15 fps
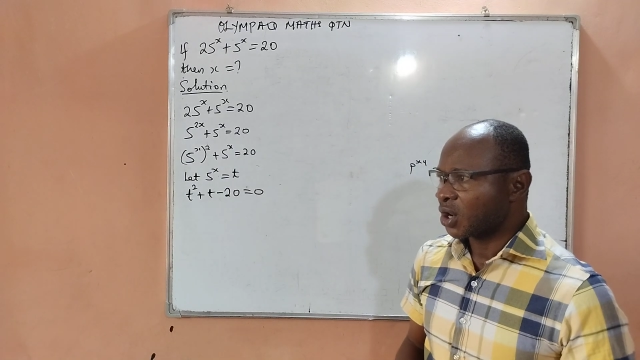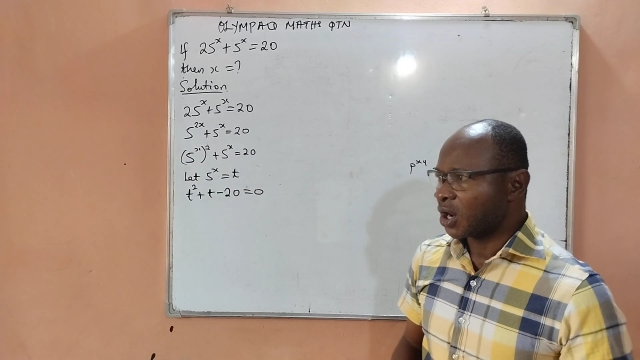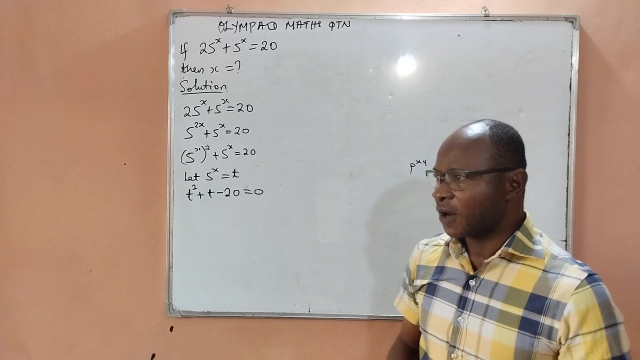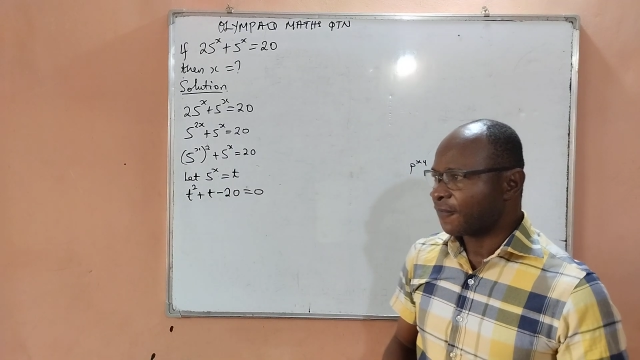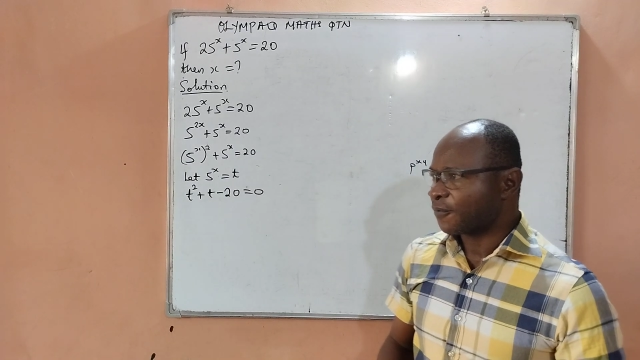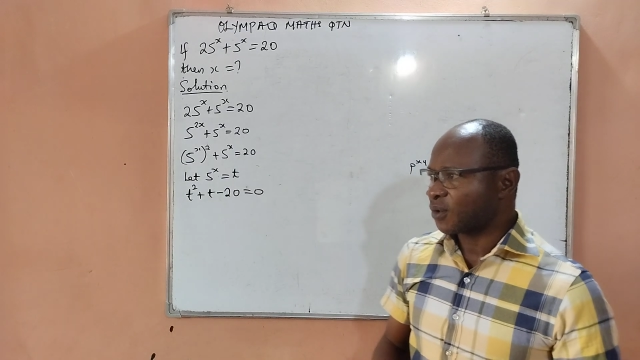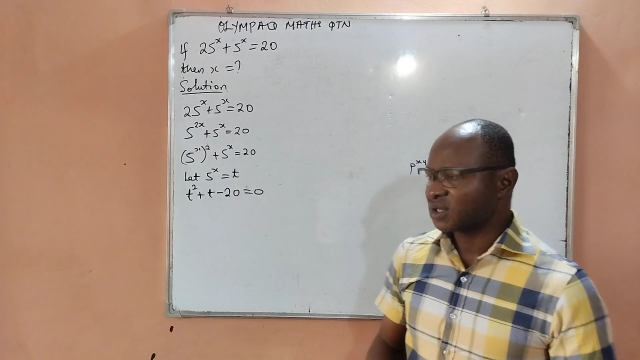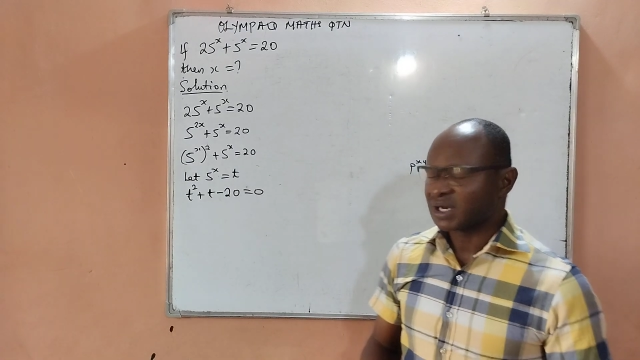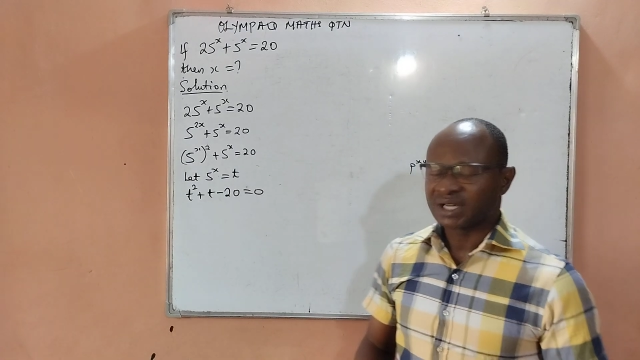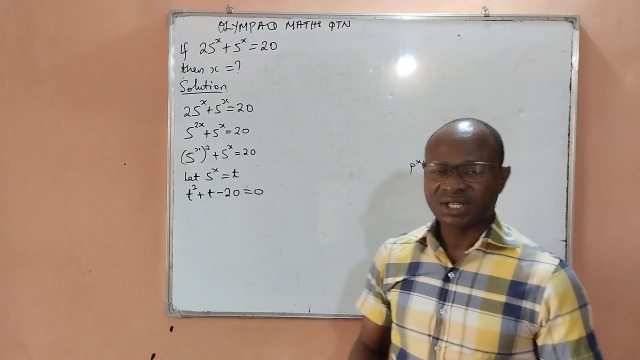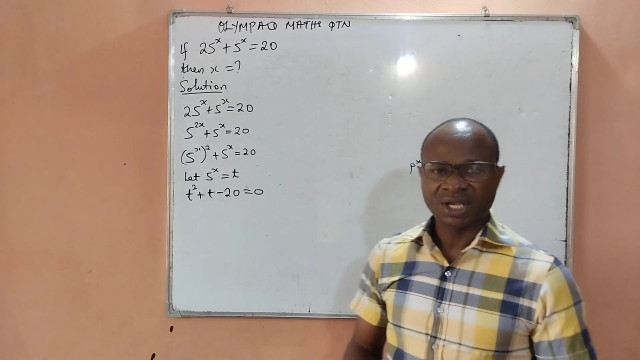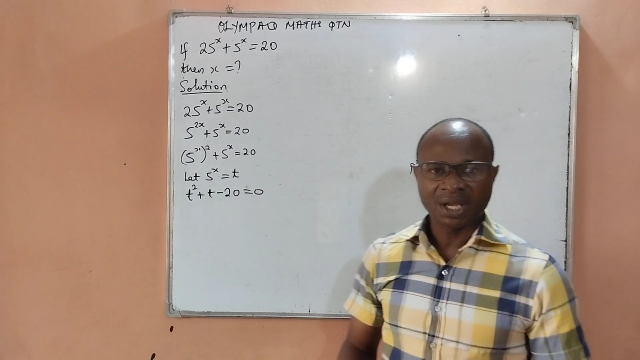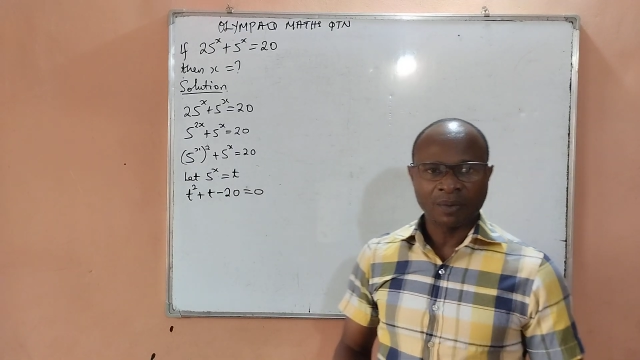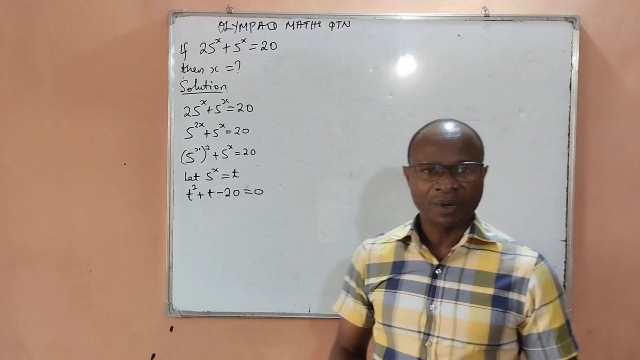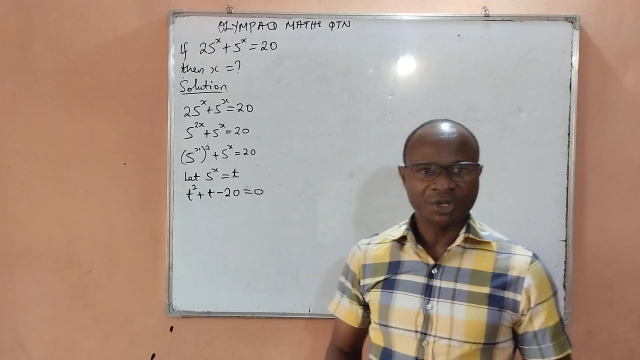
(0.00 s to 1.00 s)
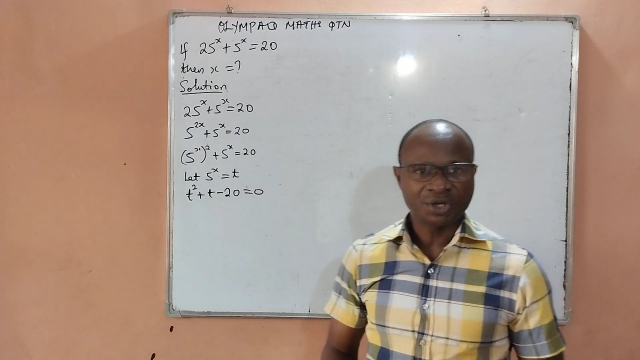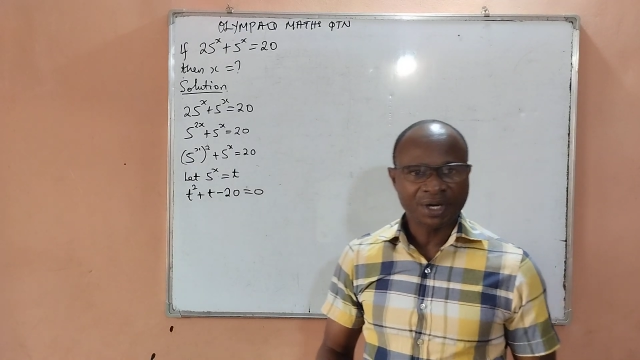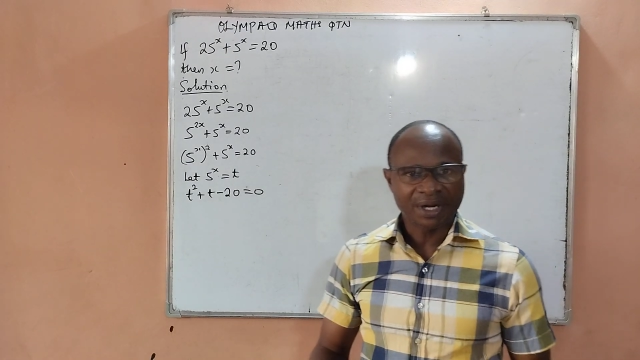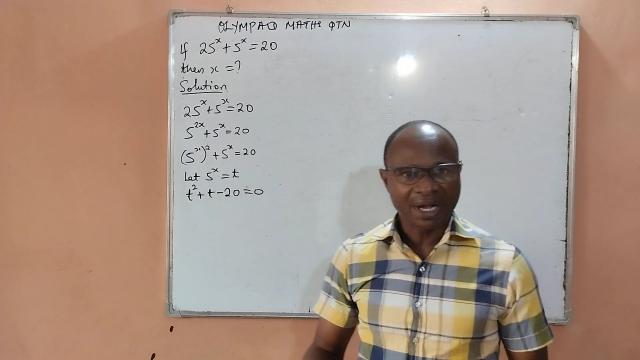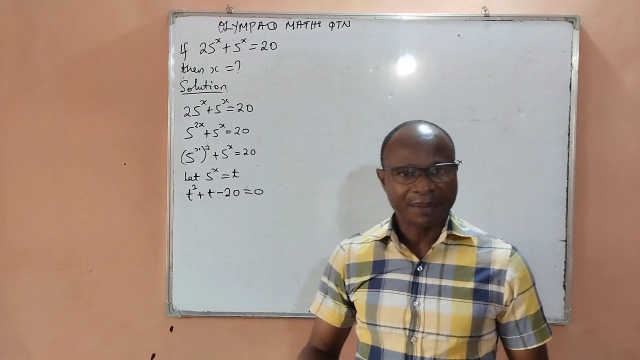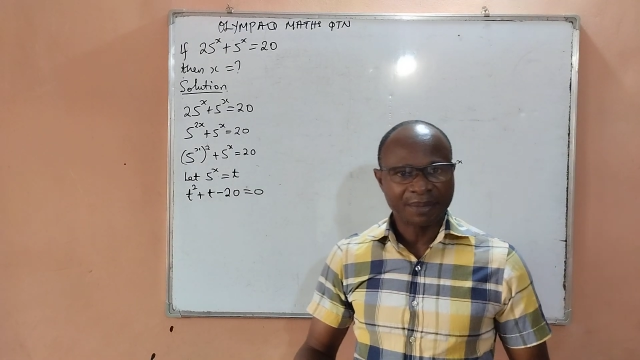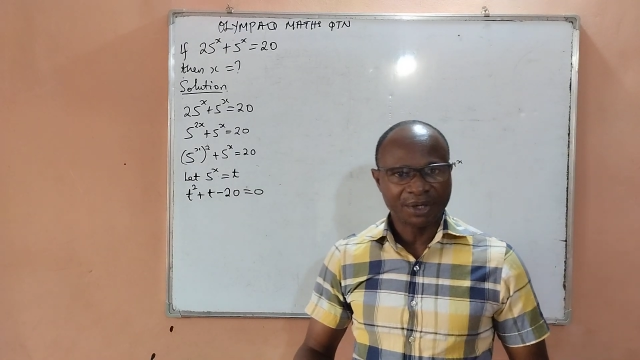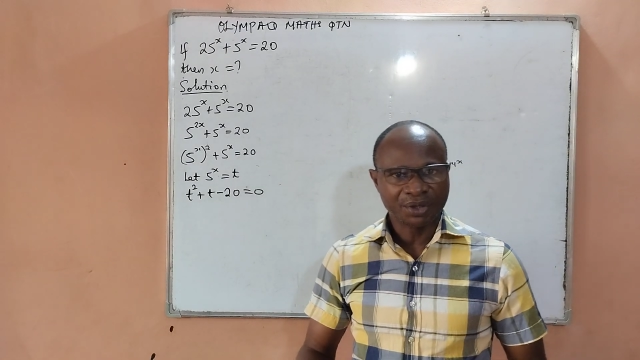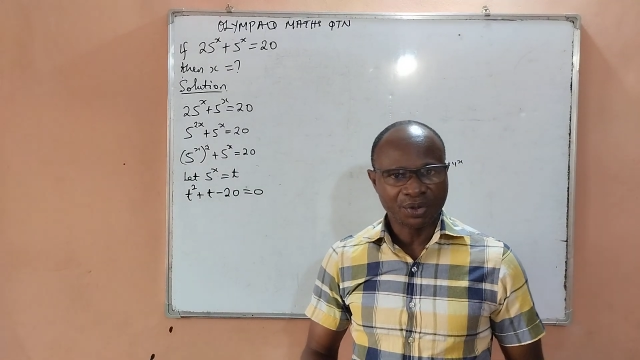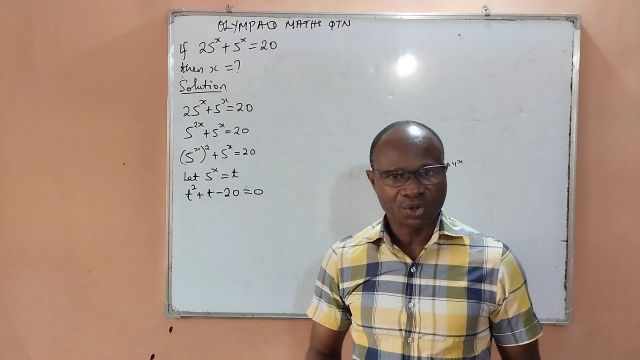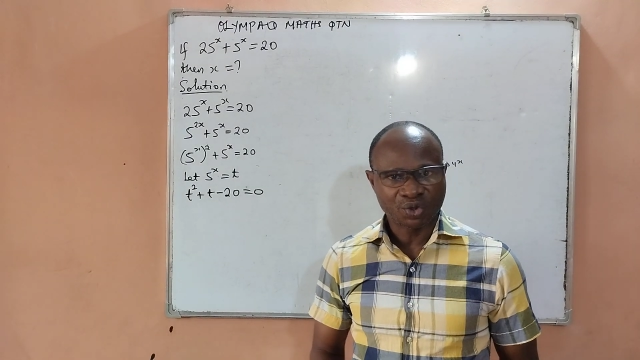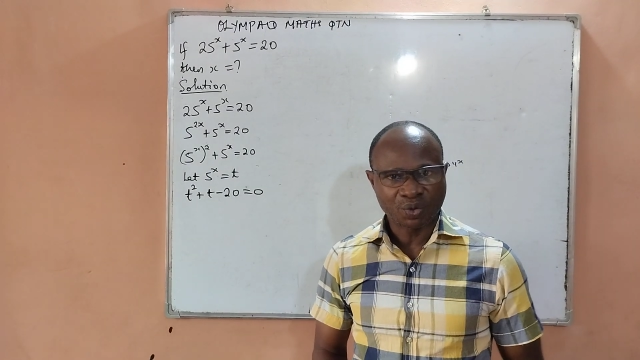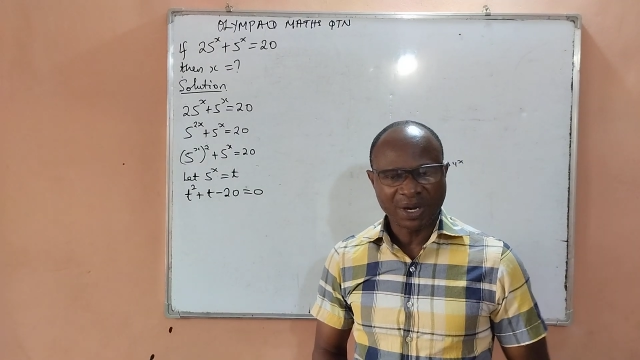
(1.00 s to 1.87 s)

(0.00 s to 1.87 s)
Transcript: of quadratic equation can be used.